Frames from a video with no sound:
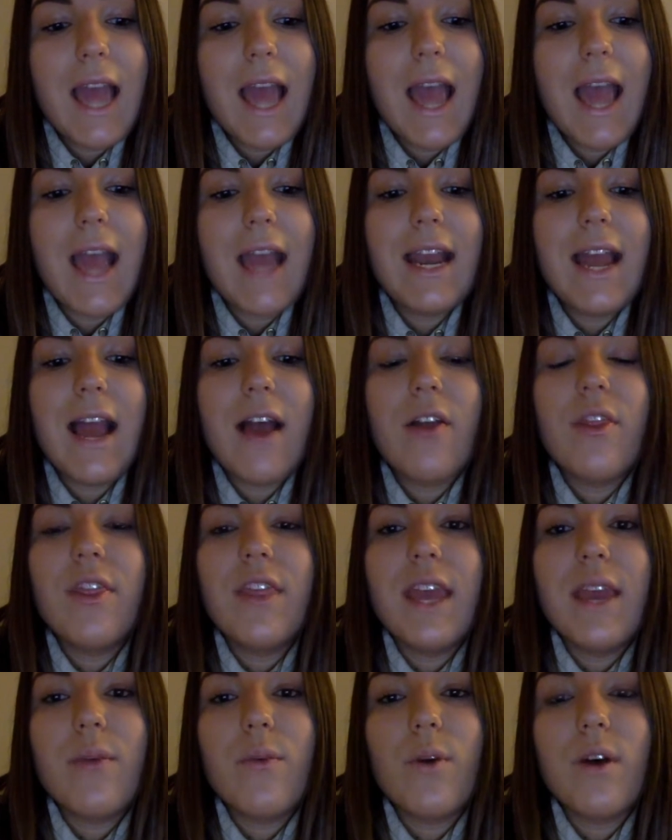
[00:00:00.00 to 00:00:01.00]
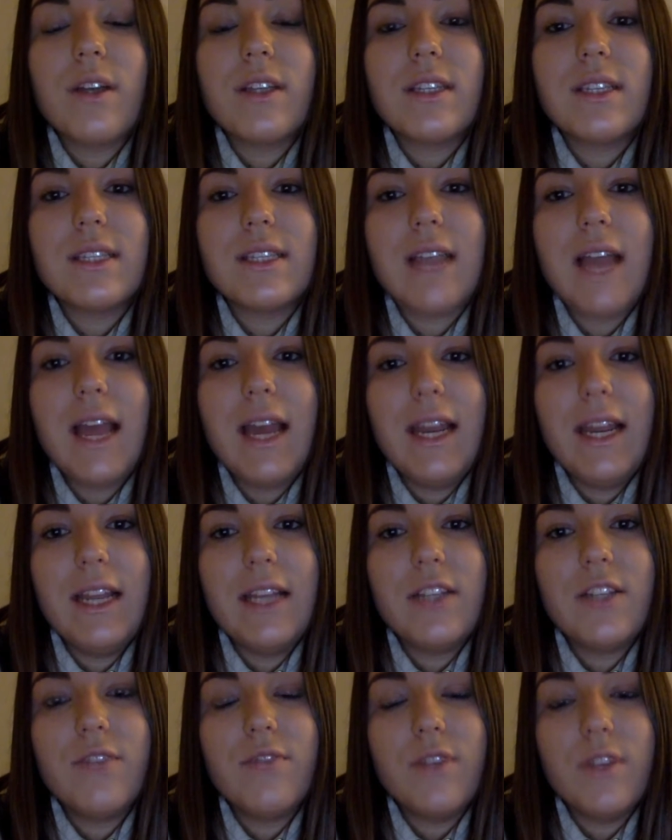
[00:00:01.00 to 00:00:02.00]
and how they want society
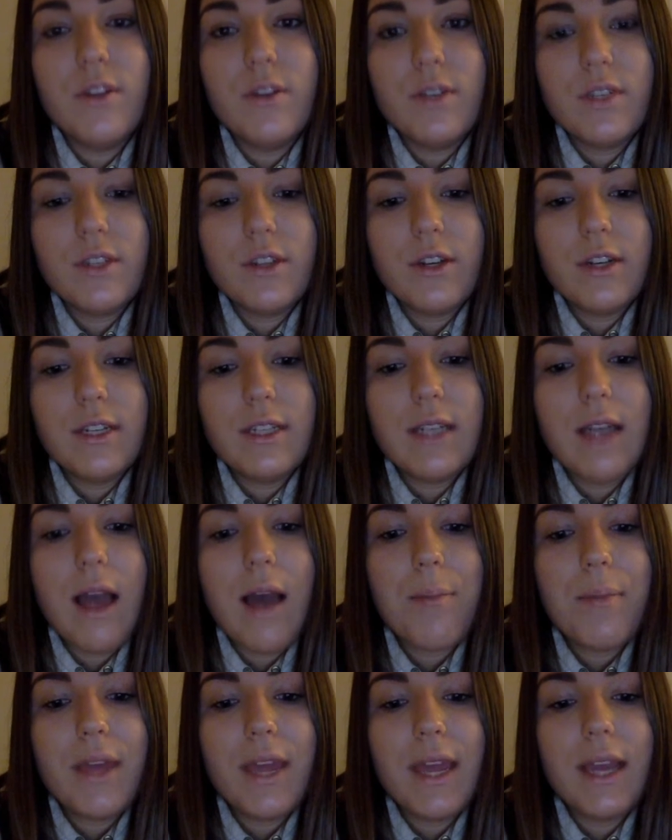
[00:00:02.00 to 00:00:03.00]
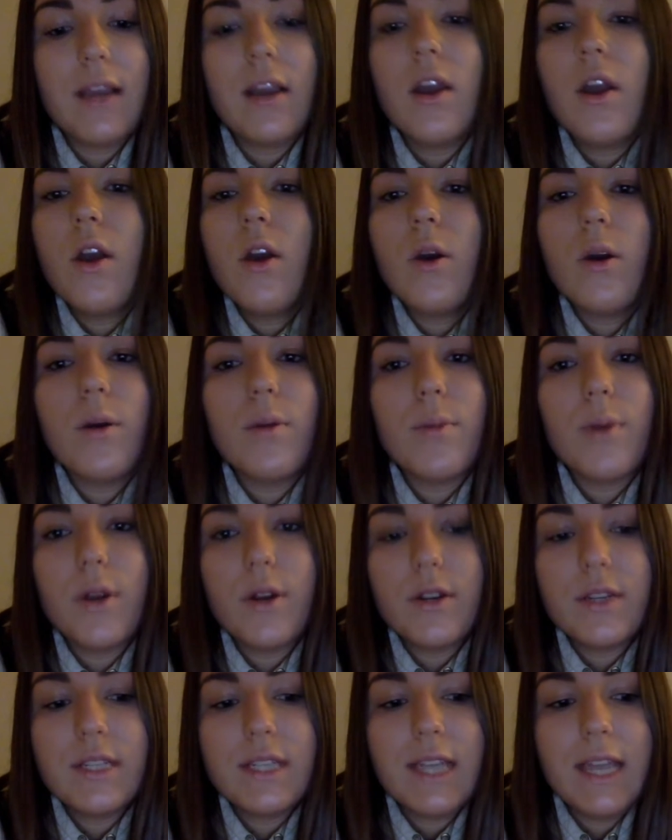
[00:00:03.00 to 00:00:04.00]
to view a certain topic or
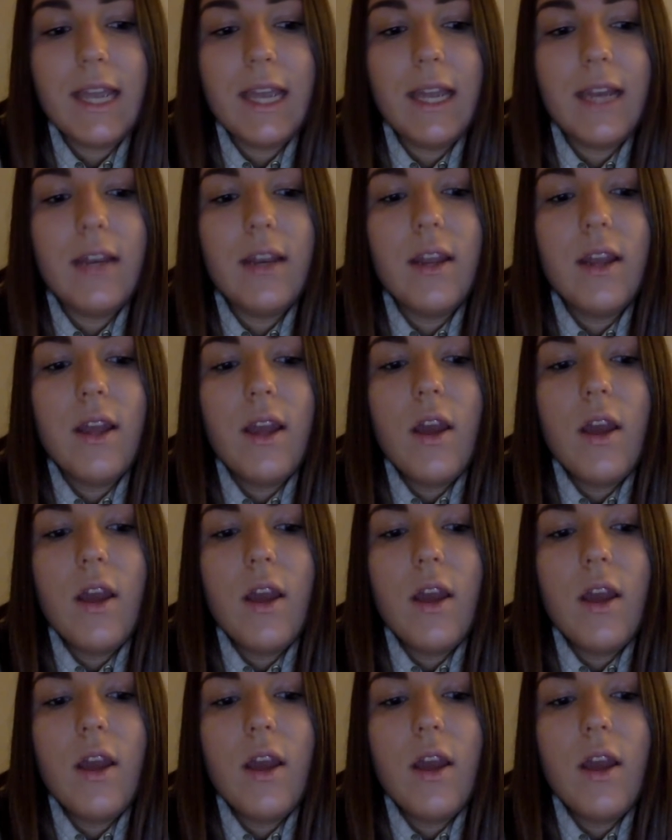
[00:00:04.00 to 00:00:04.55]
person